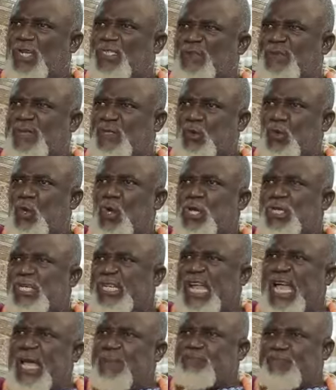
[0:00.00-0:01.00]
hospital?
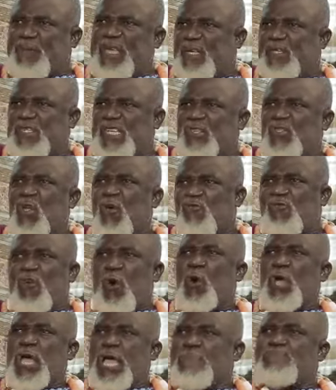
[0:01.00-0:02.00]
Did I build it
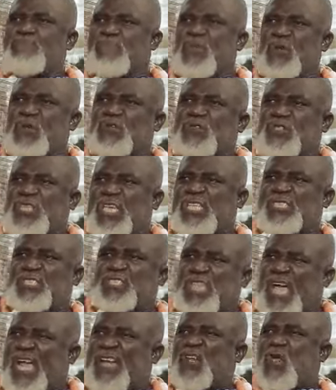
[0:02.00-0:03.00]
for a
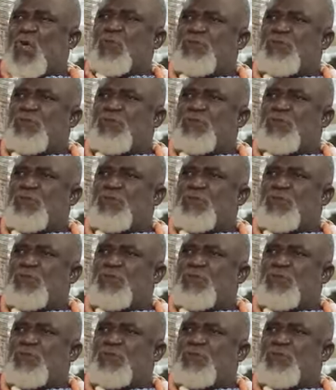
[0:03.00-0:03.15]
musician?